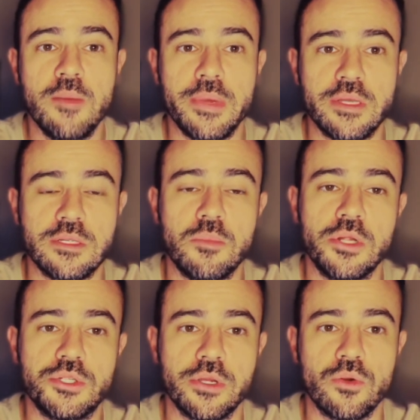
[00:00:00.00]
because the
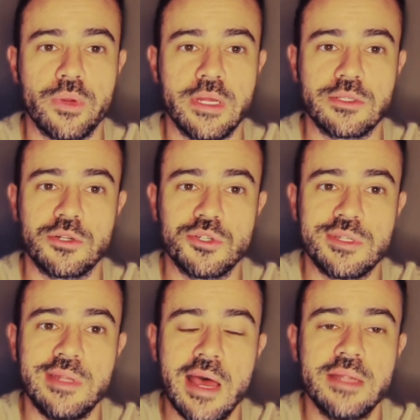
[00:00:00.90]
blood sugar readings are
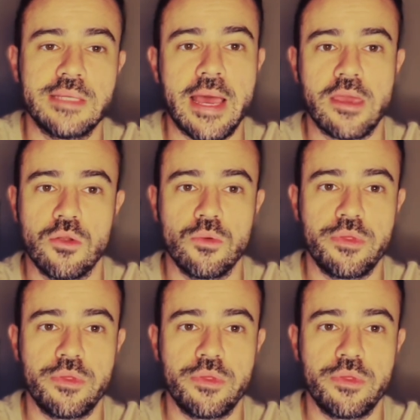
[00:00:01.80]
just not as accurate